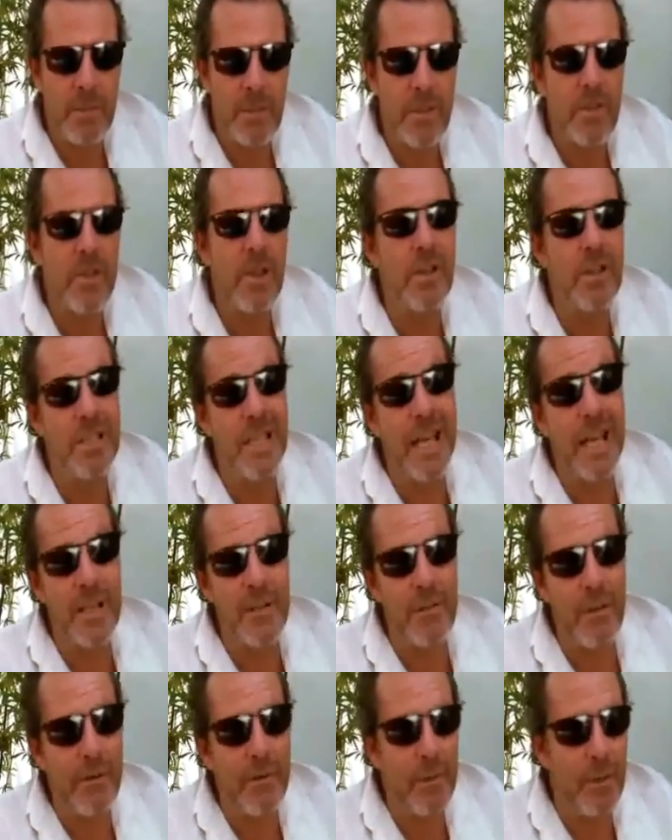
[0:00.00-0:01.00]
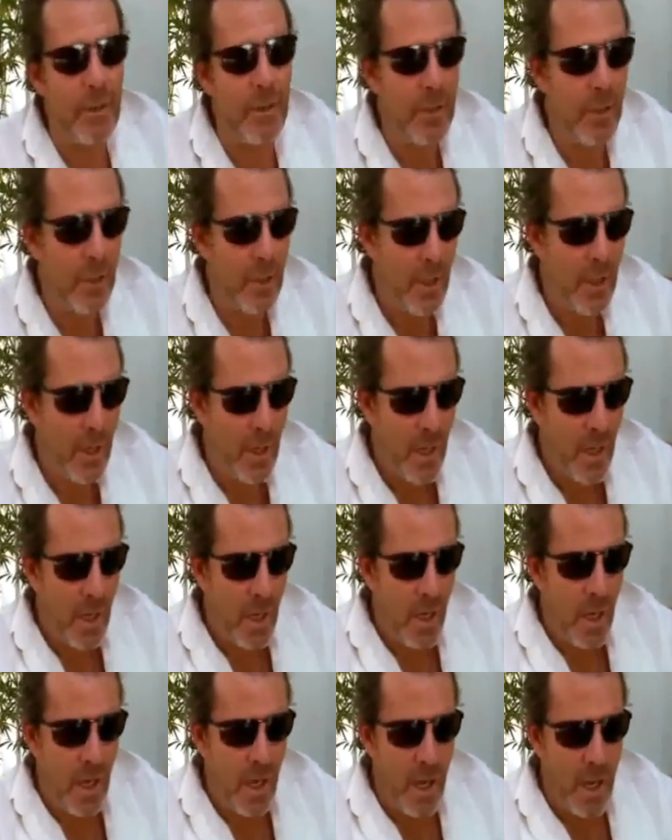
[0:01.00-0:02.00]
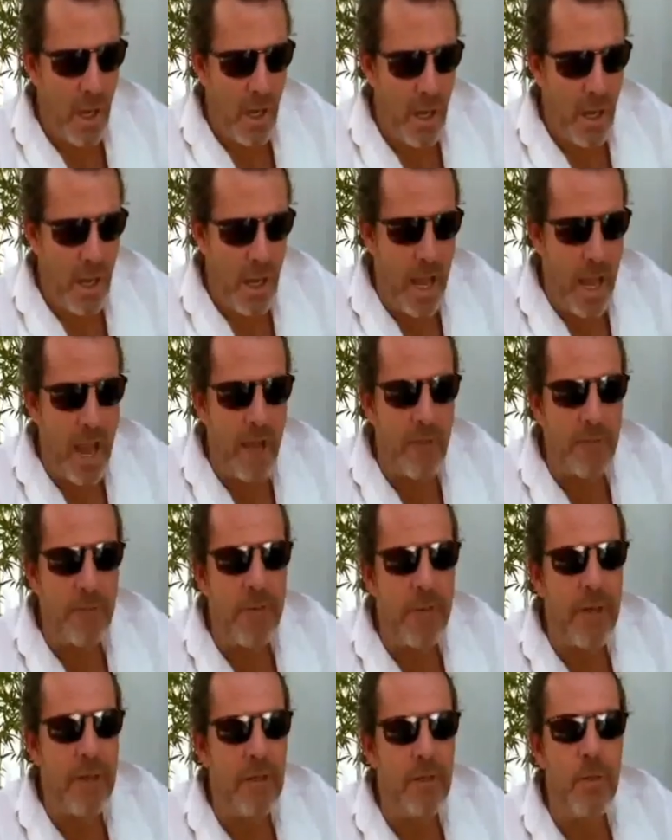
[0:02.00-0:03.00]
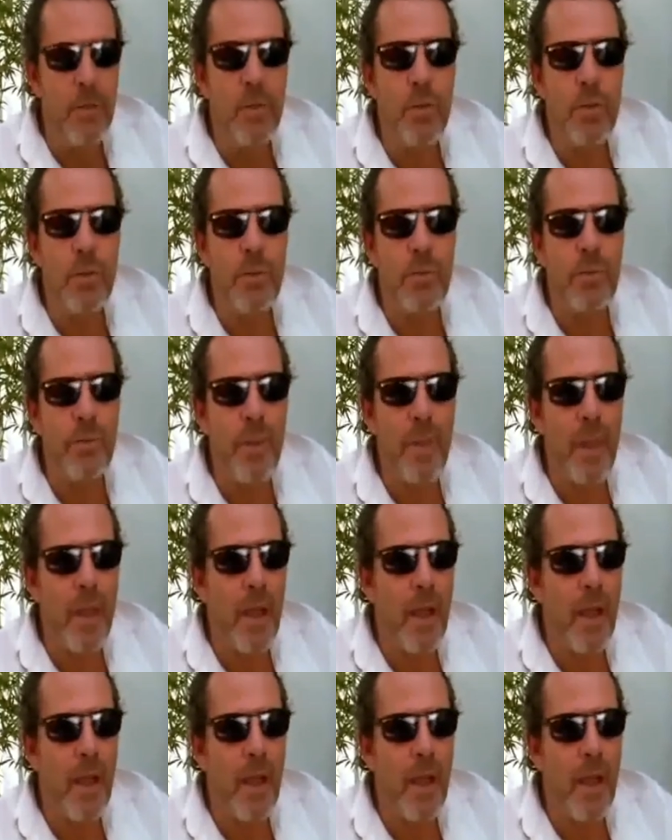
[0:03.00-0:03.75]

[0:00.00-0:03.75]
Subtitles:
pseudo tax revenue outfit in Northern,